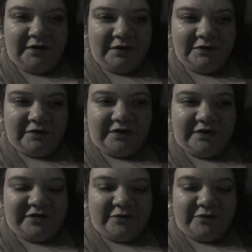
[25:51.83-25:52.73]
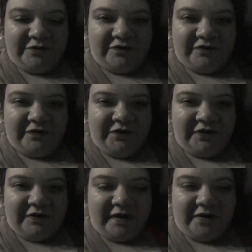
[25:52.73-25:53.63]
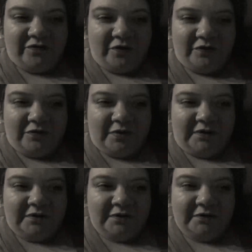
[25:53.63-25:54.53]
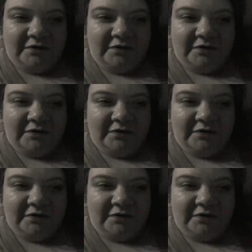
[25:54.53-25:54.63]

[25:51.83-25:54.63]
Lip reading: So last year was their 50th anniversary,